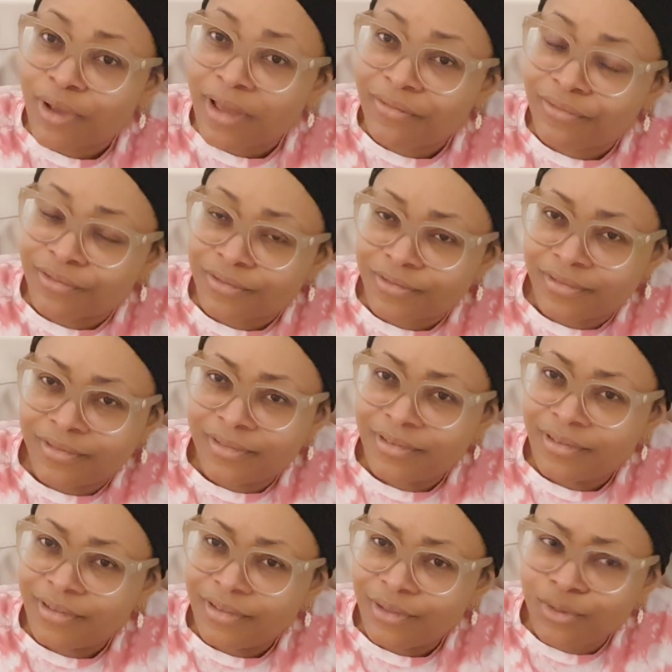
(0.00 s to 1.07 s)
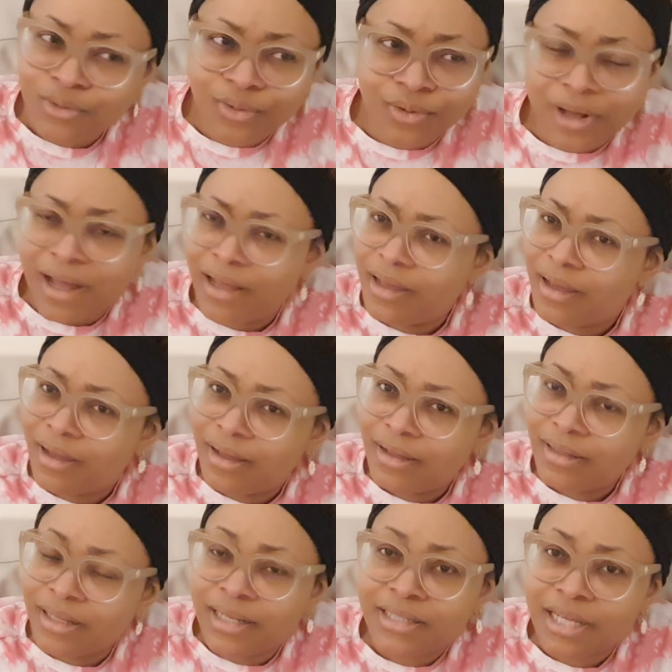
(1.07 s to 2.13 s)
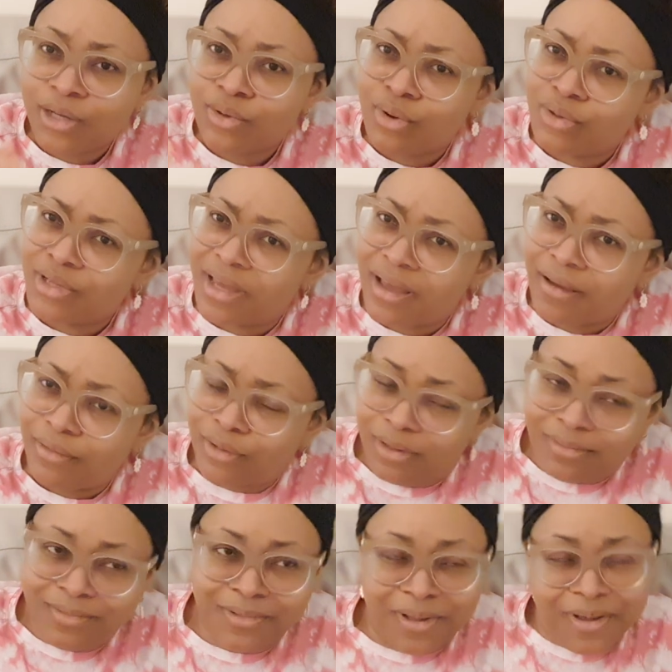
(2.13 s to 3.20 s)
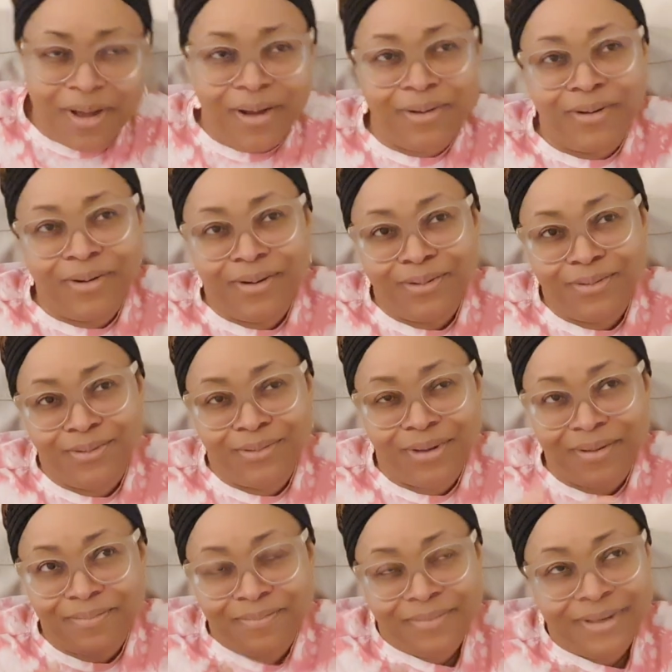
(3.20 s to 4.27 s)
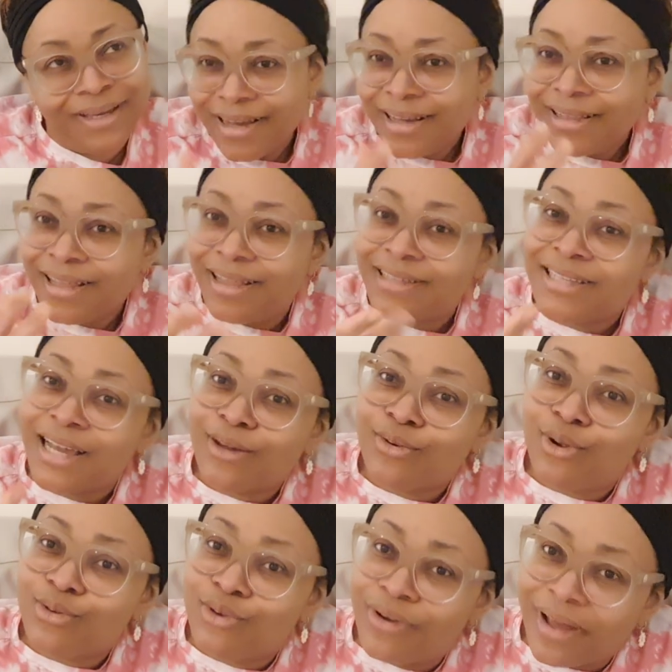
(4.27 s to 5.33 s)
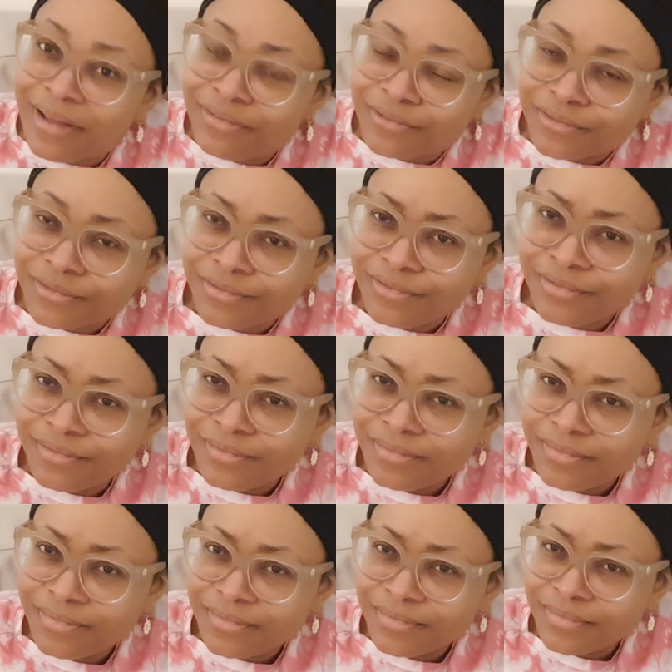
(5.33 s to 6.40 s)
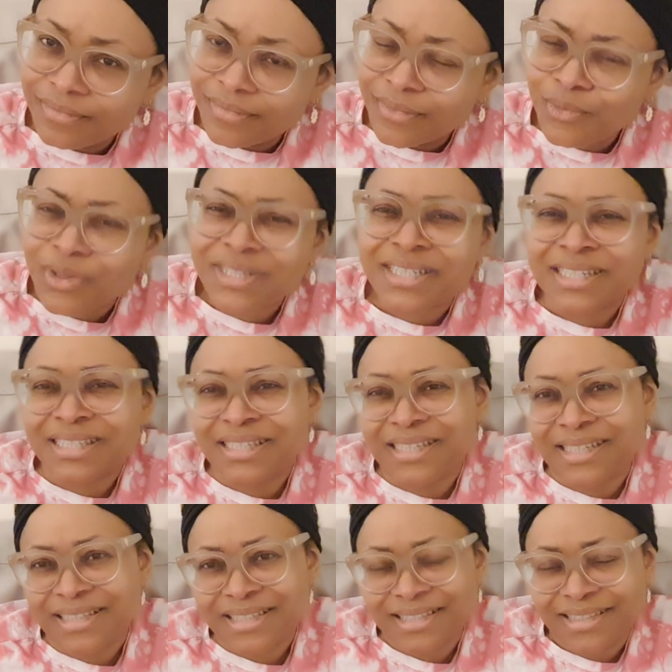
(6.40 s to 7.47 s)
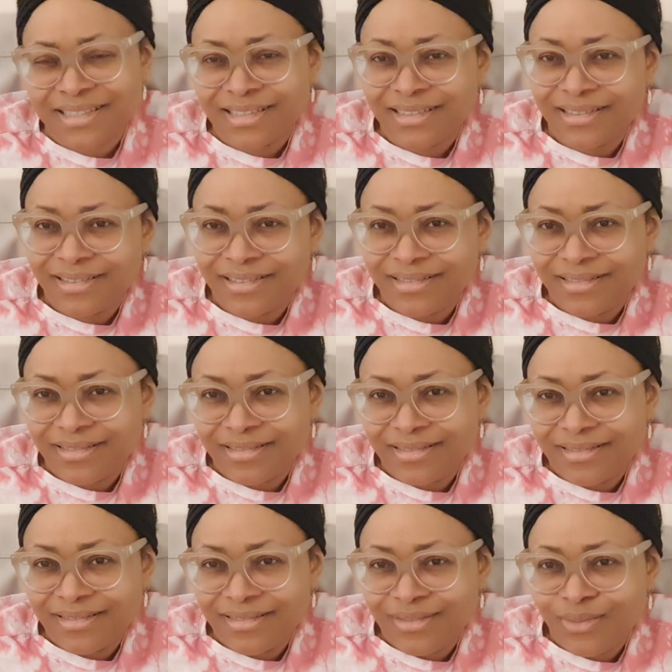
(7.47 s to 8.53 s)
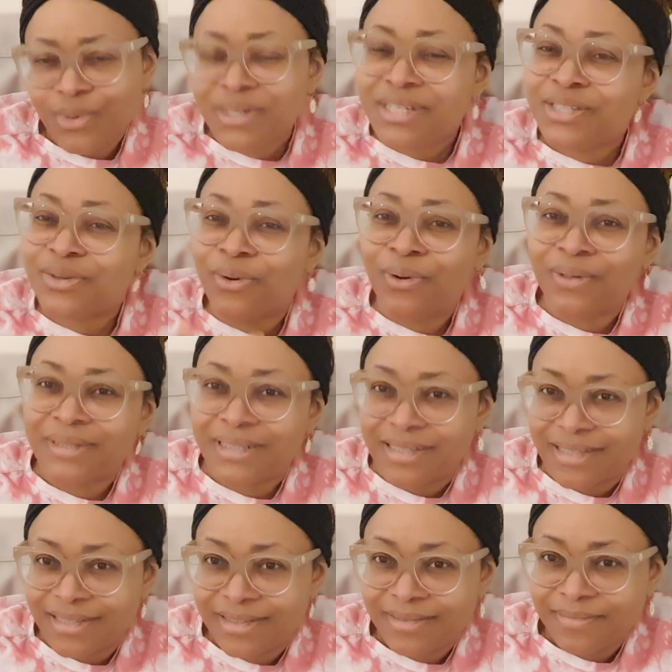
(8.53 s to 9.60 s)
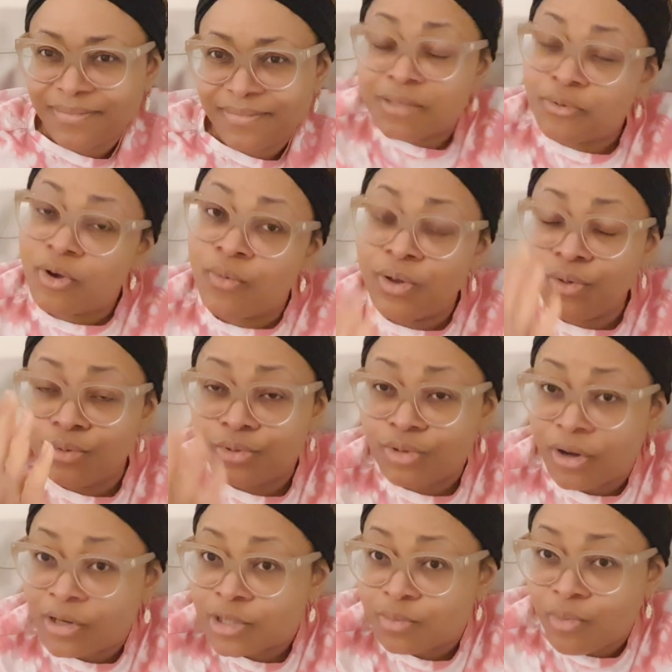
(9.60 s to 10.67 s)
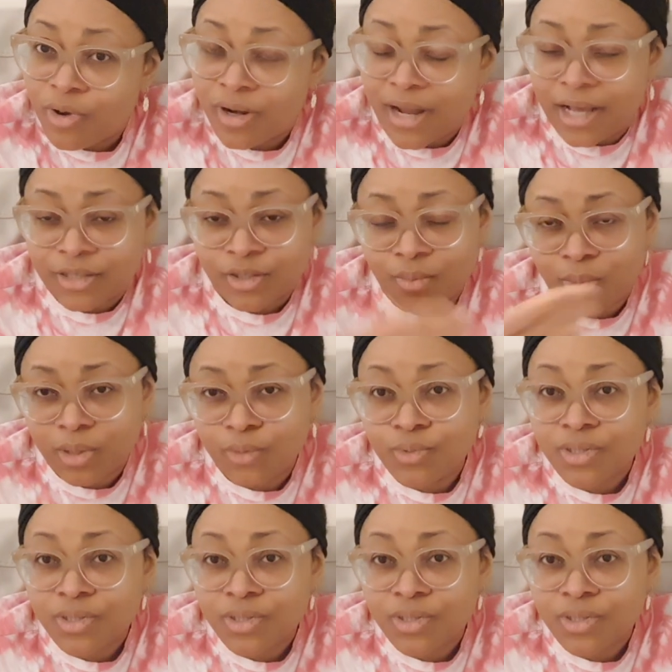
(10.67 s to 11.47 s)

heaven? You don't. Then they take road, girl. God help me. Then they take road, go heaven. What is this? What is all this? Because when you talk small now, somebody will